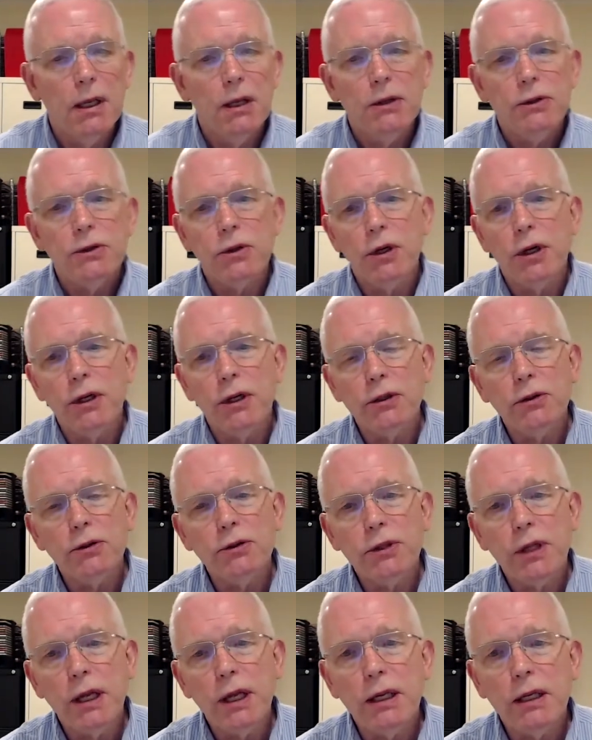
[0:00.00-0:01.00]
So
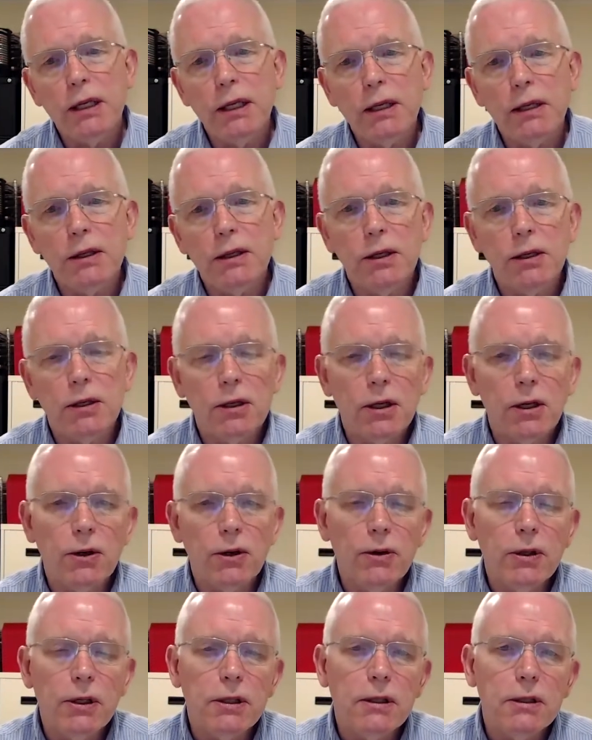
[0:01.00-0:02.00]
understanding their
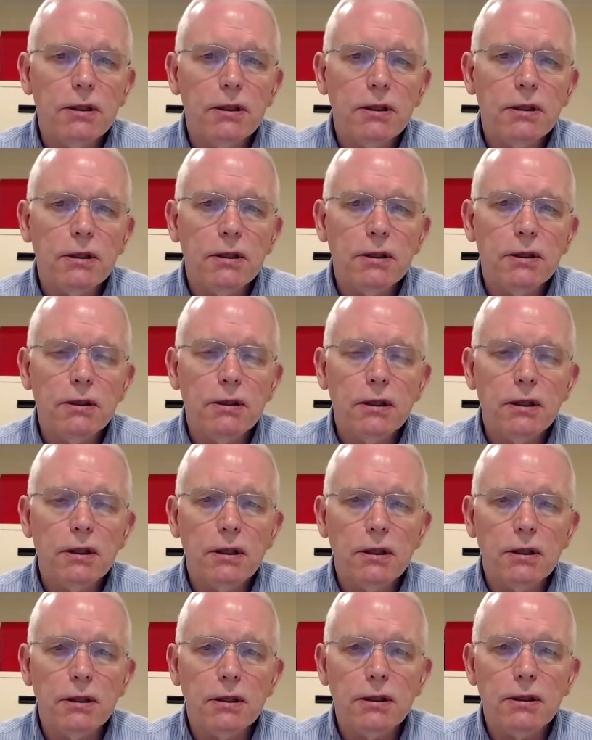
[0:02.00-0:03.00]
current
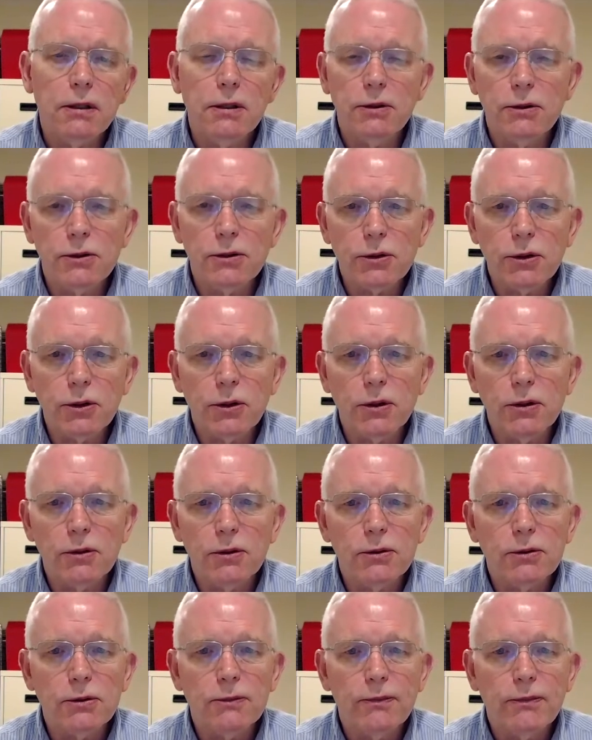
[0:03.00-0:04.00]

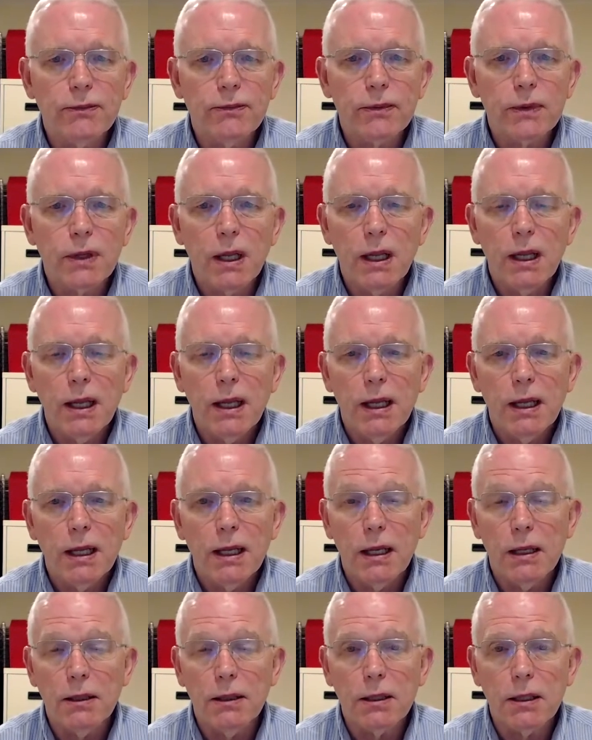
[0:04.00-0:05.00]
concerns
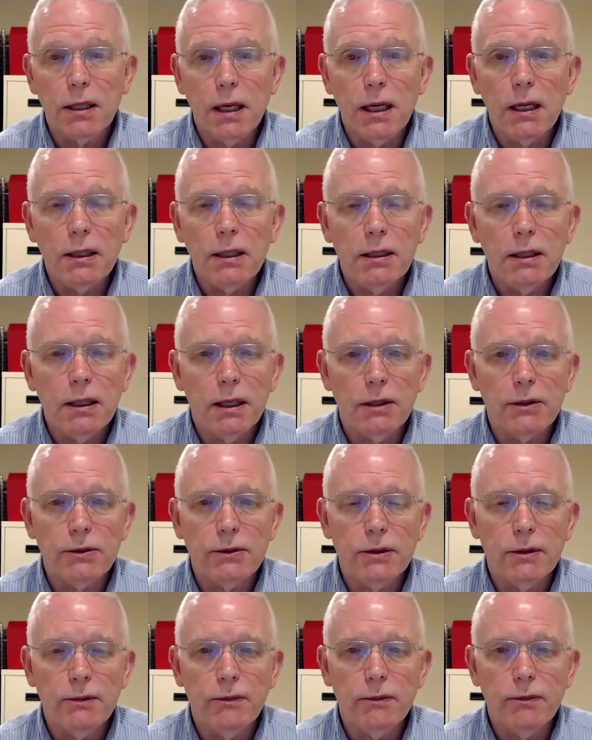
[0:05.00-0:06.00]
in the
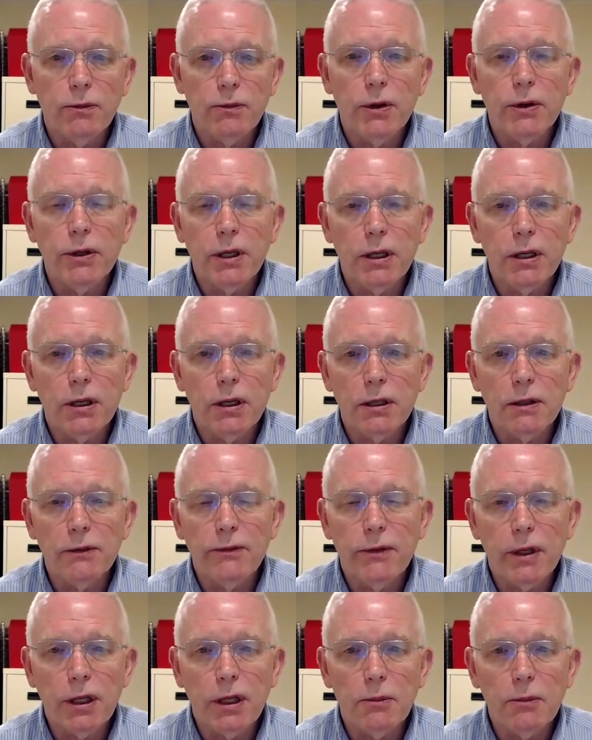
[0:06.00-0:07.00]
context of where they are
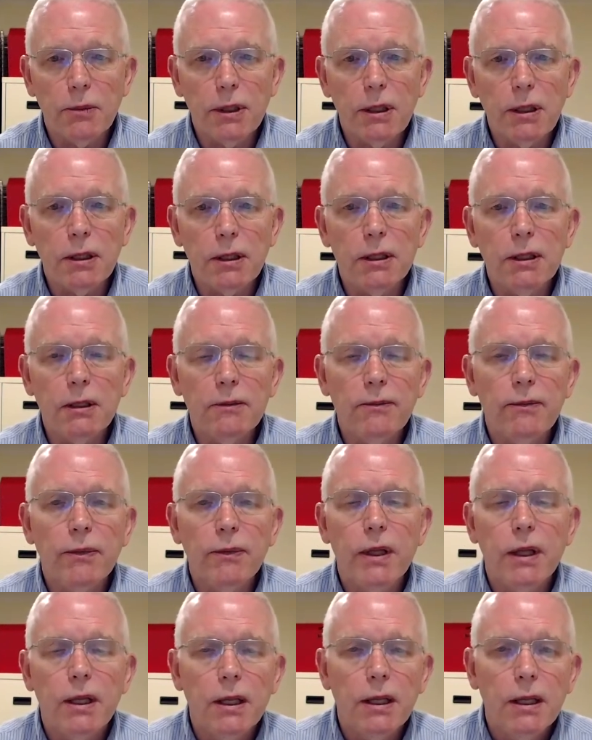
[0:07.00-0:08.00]
developmentally
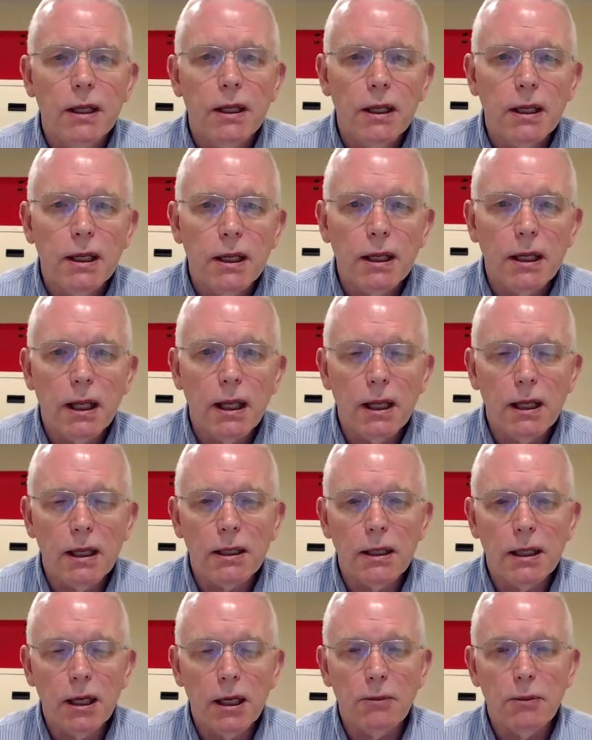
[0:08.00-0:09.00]
can
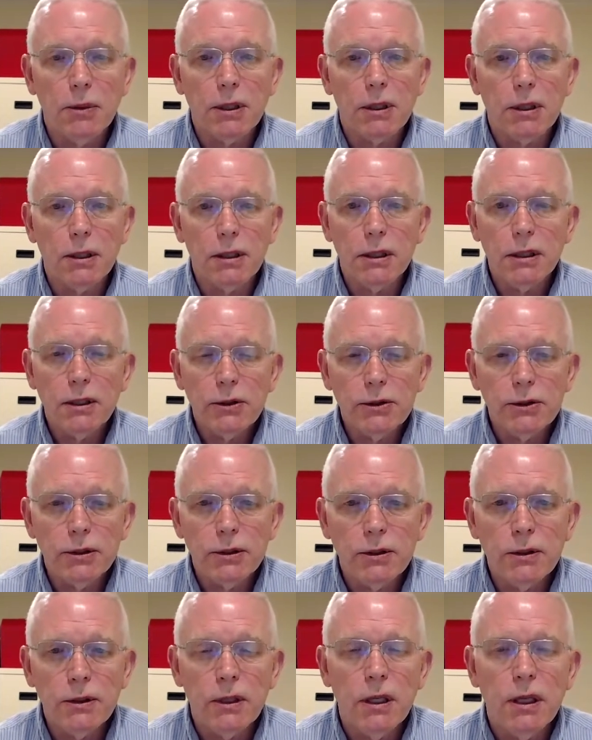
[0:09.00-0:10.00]
help a
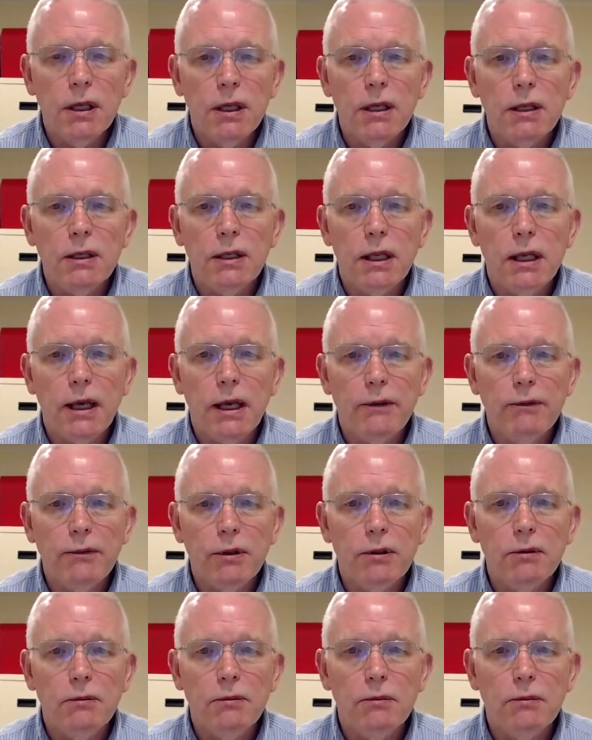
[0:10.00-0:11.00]
clinician to have a